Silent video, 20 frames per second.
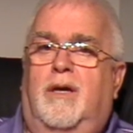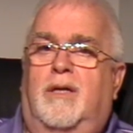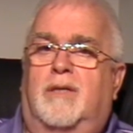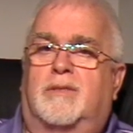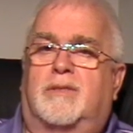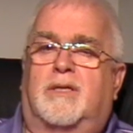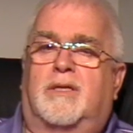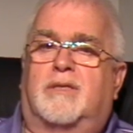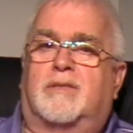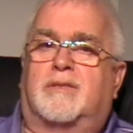
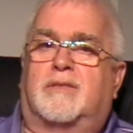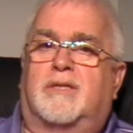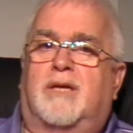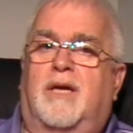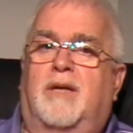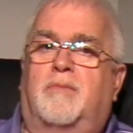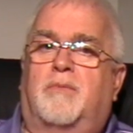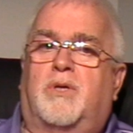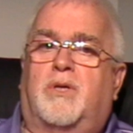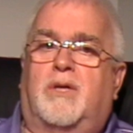It's that
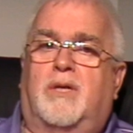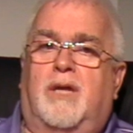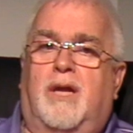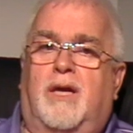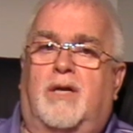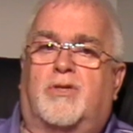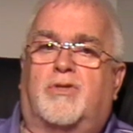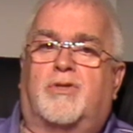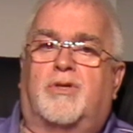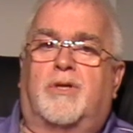same
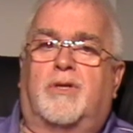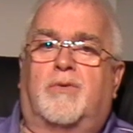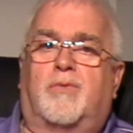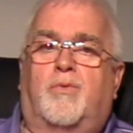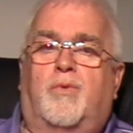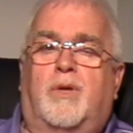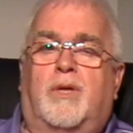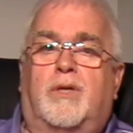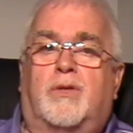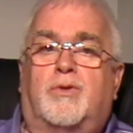connection
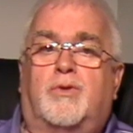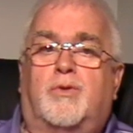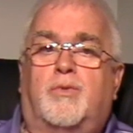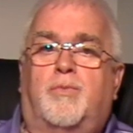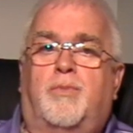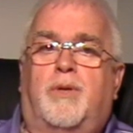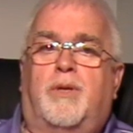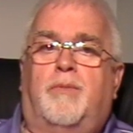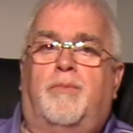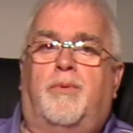when two
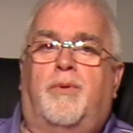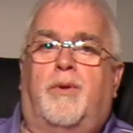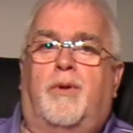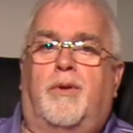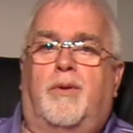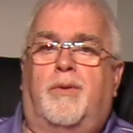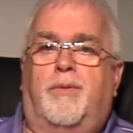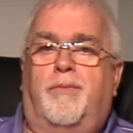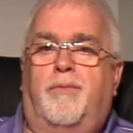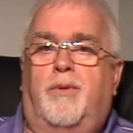
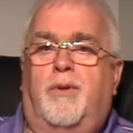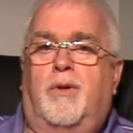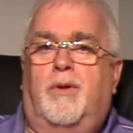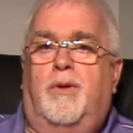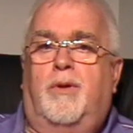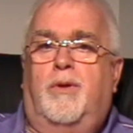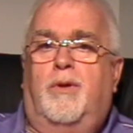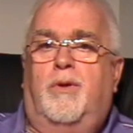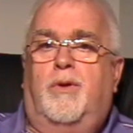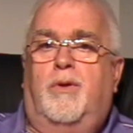people
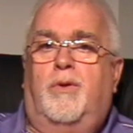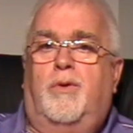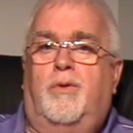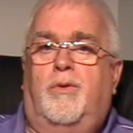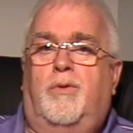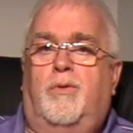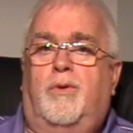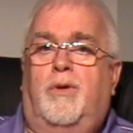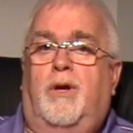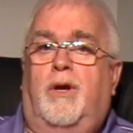
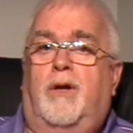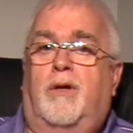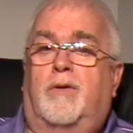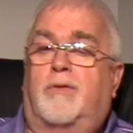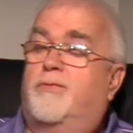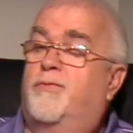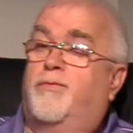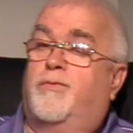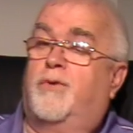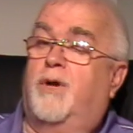who are
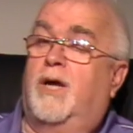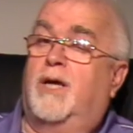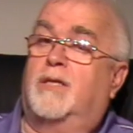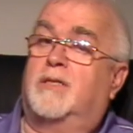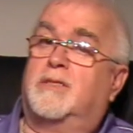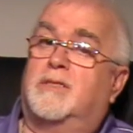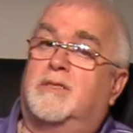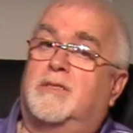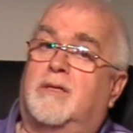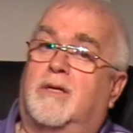
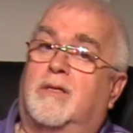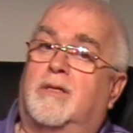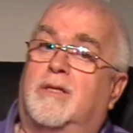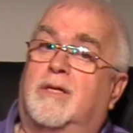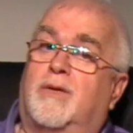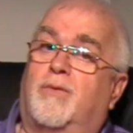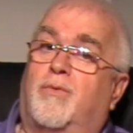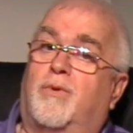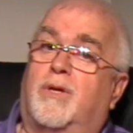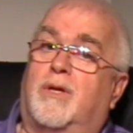friends
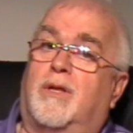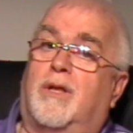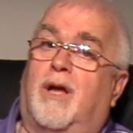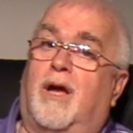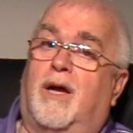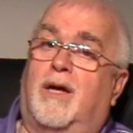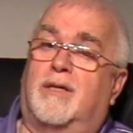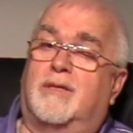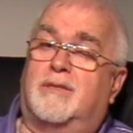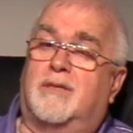suddenly
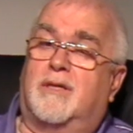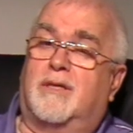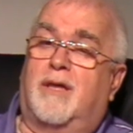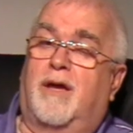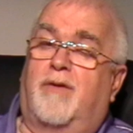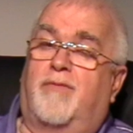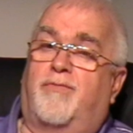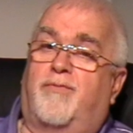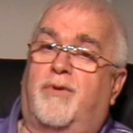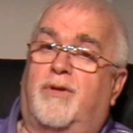realize that
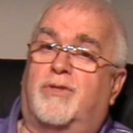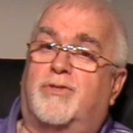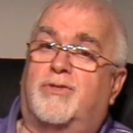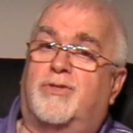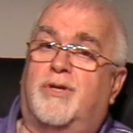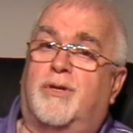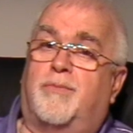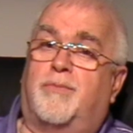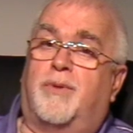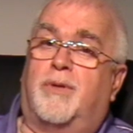that
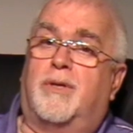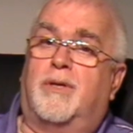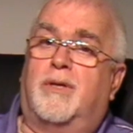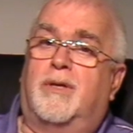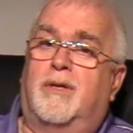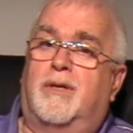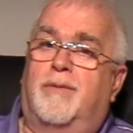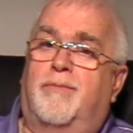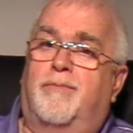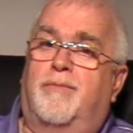friendship
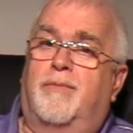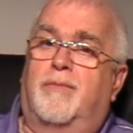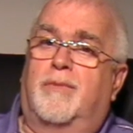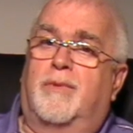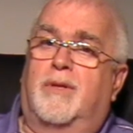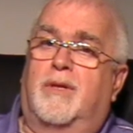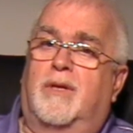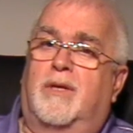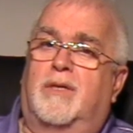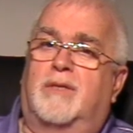
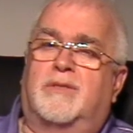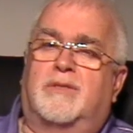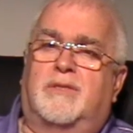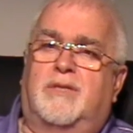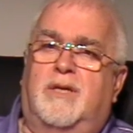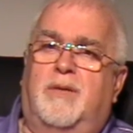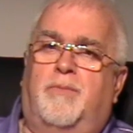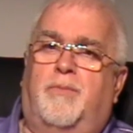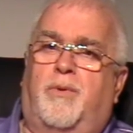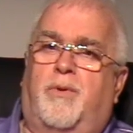is
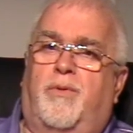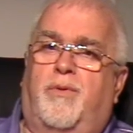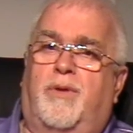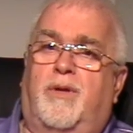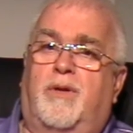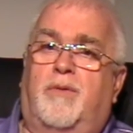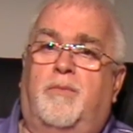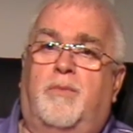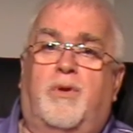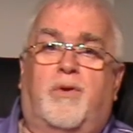deeper
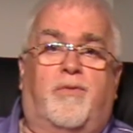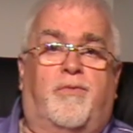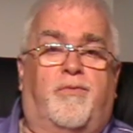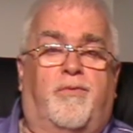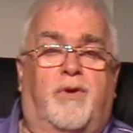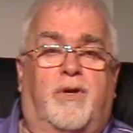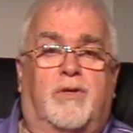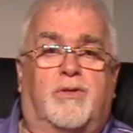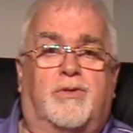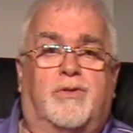than a mere
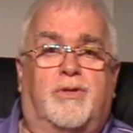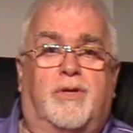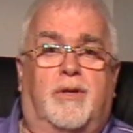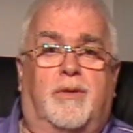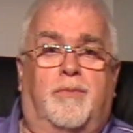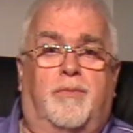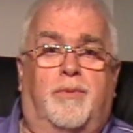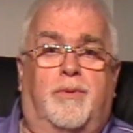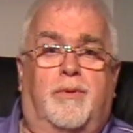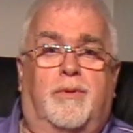
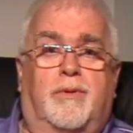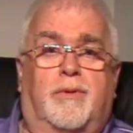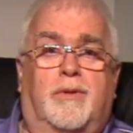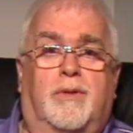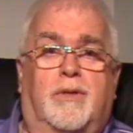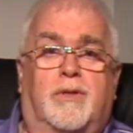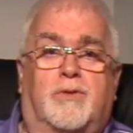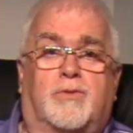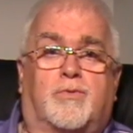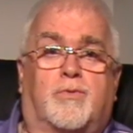friendship
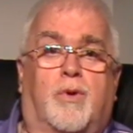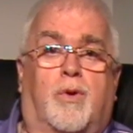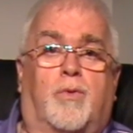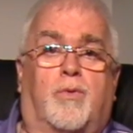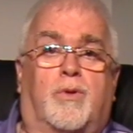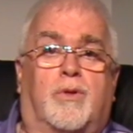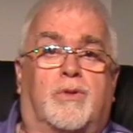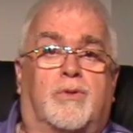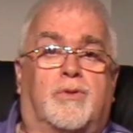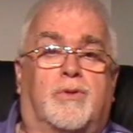and has
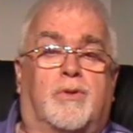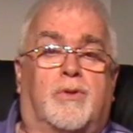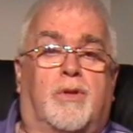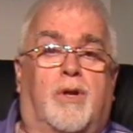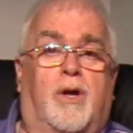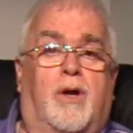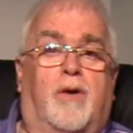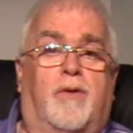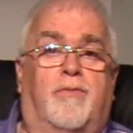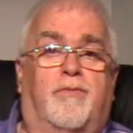grown into
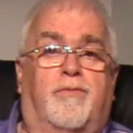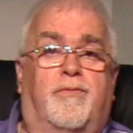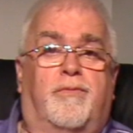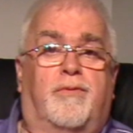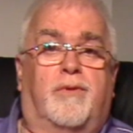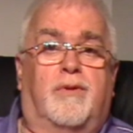love.